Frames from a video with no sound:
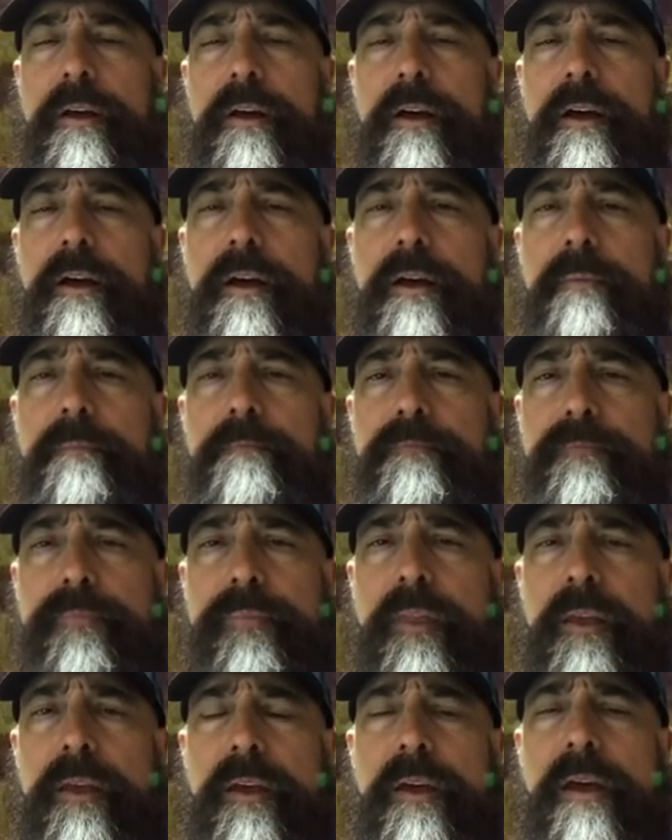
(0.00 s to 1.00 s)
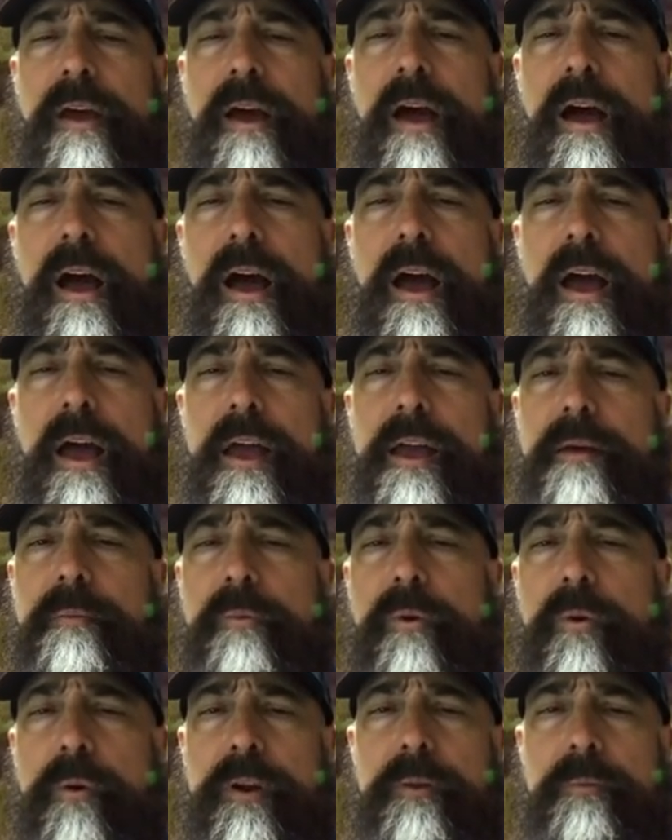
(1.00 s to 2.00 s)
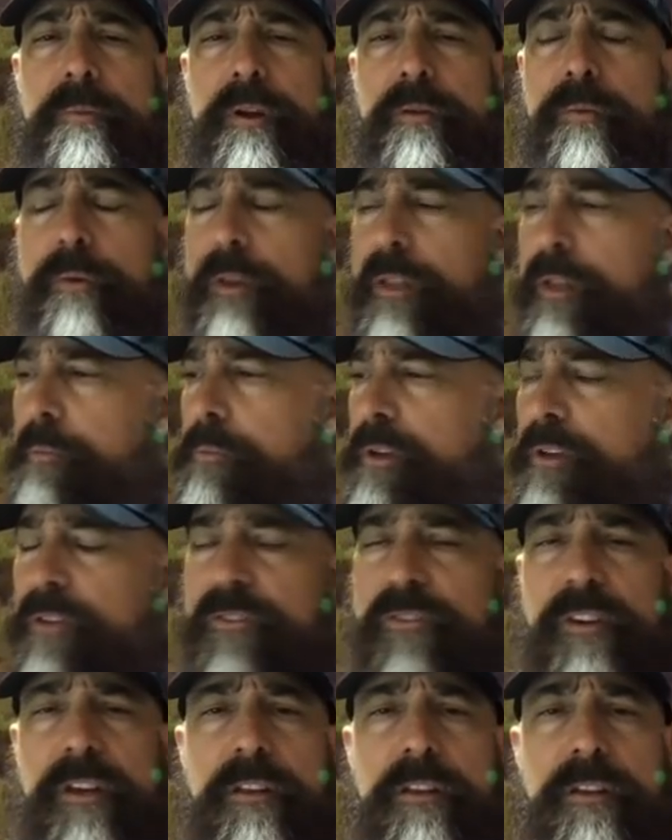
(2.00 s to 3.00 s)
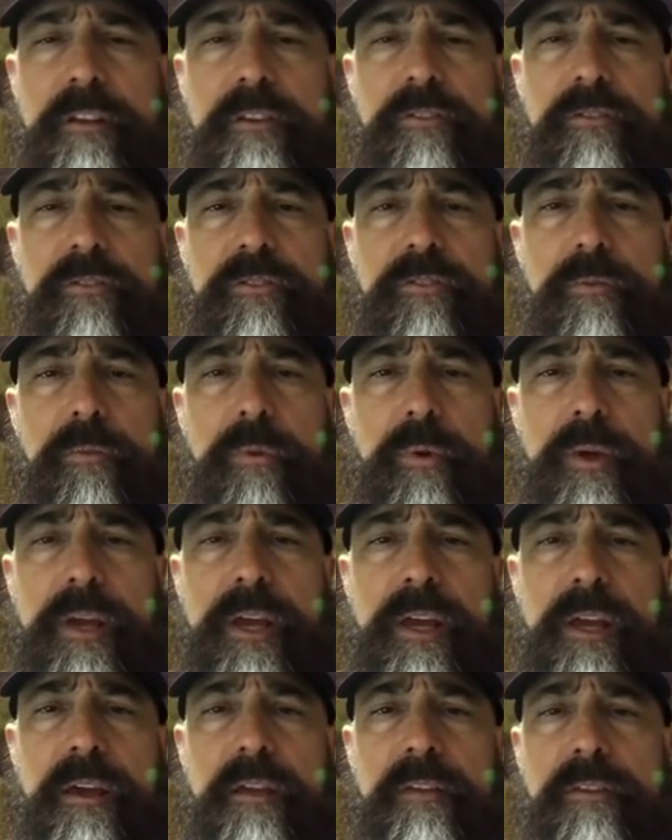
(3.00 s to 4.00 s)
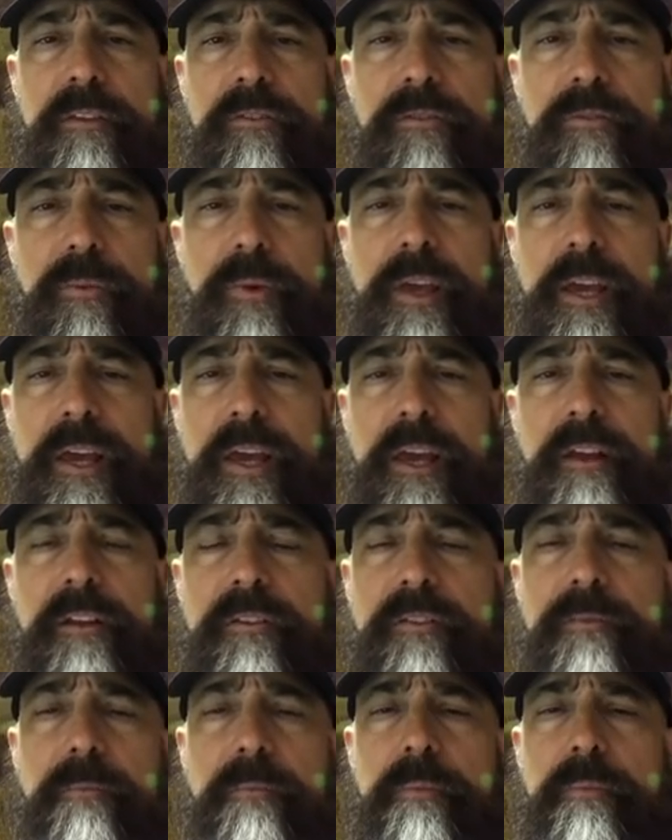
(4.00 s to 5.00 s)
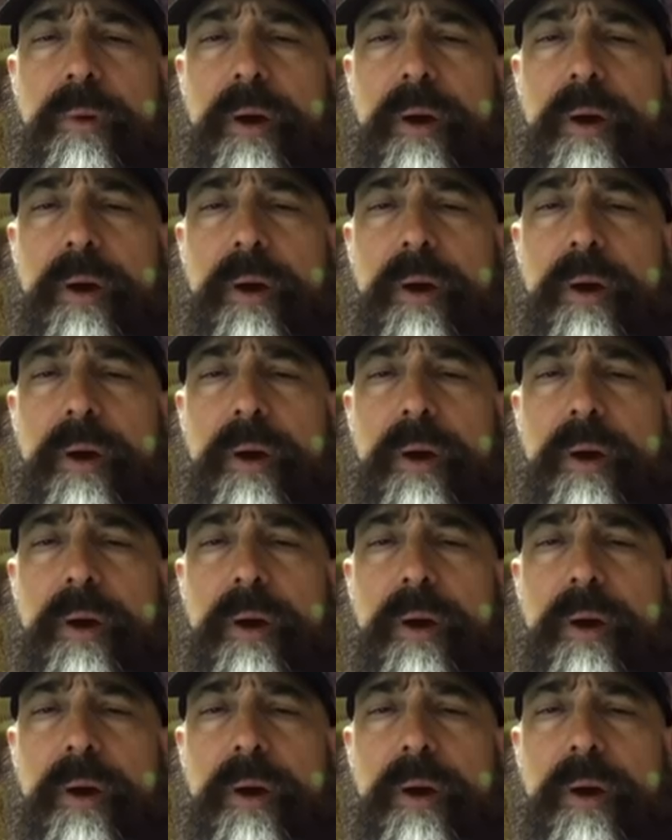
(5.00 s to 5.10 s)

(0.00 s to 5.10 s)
I am going to be really busy this week and this weekend,